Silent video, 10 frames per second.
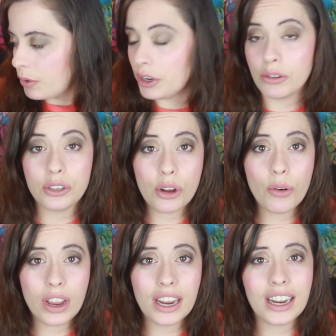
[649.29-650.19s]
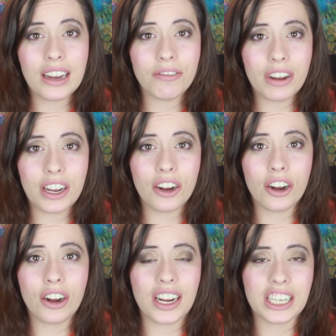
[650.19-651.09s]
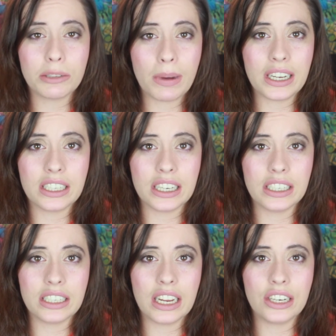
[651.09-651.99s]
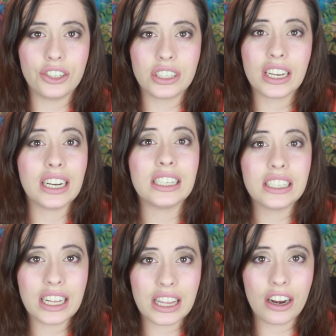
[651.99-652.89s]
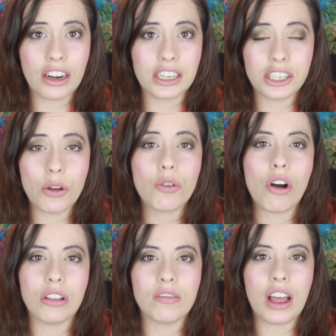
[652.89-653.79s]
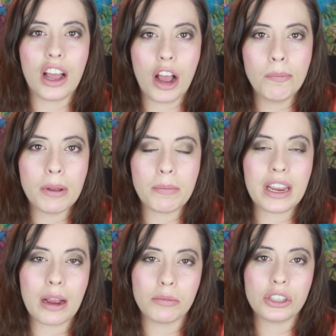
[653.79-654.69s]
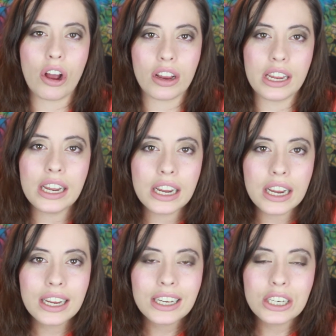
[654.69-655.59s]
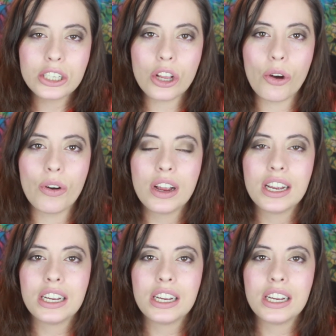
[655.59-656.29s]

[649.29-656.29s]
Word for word: When you soak it in vinegar and spices, it's just gonna sit there and soak all of that up and become soggy. So